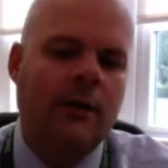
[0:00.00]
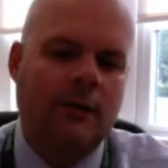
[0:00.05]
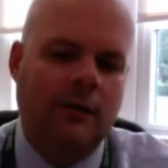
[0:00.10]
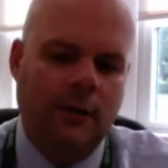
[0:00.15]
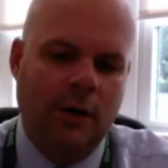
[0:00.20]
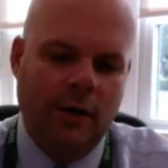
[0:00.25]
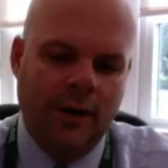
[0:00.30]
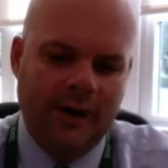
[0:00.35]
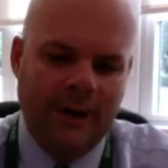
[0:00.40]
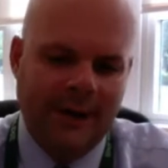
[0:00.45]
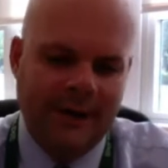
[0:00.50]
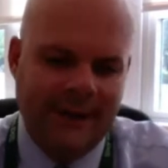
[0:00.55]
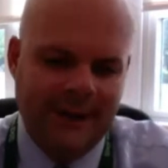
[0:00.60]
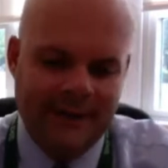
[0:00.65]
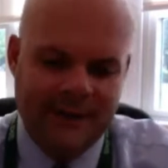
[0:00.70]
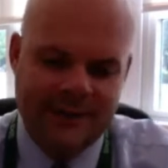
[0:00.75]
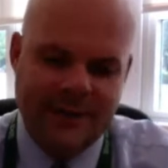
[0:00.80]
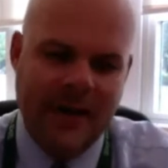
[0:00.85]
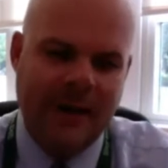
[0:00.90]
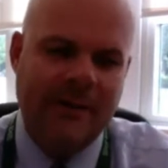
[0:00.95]
looking at the
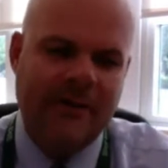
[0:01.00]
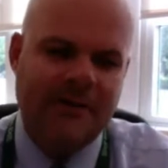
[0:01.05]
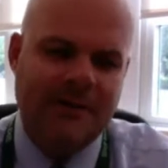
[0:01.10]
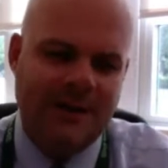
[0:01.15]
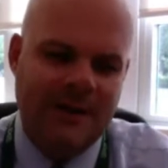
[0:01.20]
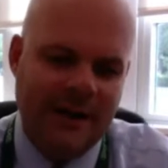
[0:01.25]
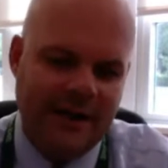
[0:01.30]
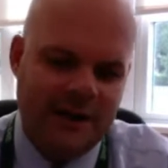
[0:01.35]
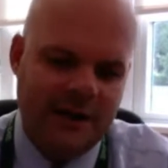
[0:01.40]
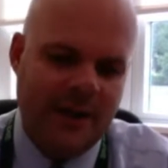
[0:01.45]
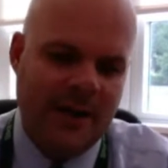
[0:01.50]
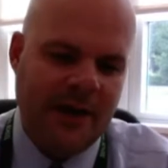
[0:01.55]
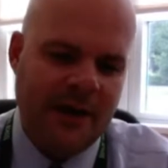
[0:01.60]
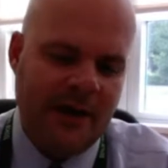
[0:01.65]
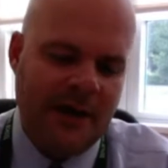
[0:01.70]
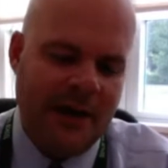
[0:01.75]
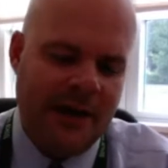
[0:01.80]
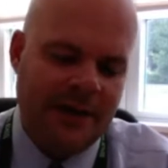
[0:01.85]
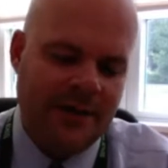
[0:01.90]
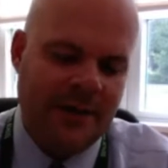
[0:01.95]
assignments and the
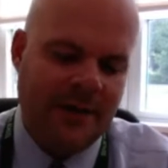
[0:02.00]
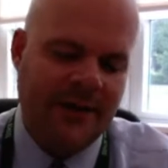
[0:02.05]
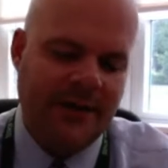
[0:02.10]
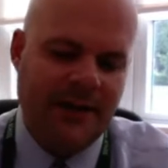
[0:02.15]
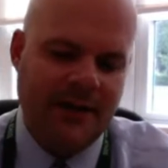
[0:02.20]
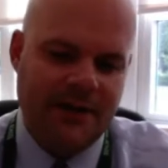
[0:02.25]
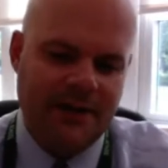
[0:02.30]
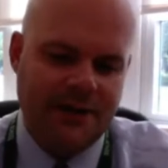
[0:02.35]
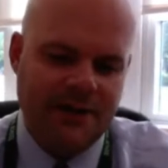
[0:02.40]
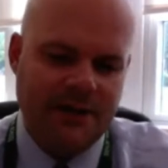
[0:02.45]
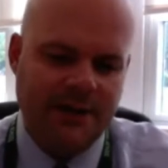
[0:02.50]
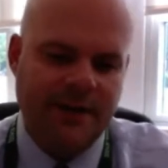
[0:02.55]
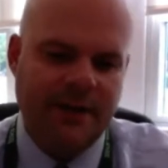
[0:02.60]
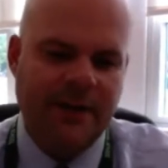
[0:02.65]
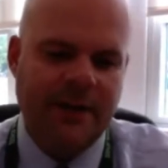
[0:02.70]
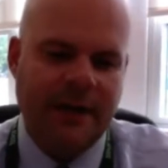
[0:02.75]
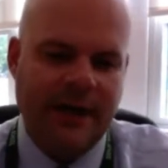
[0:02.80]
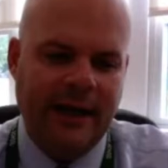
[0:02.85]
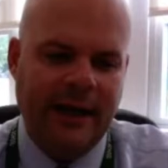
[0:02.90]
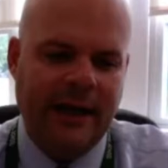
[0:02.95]
expectations for the
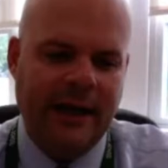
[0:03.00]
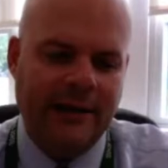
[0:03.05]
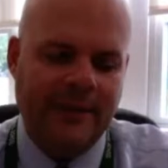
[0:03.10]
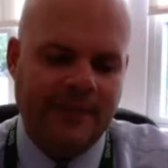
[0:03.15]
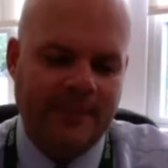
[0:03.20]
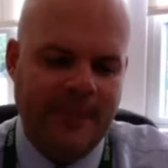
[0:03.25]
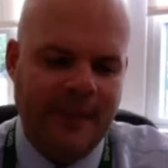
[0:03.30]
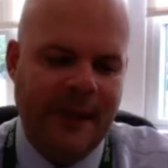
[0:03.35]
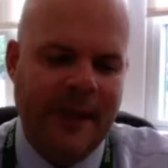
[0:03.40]
day,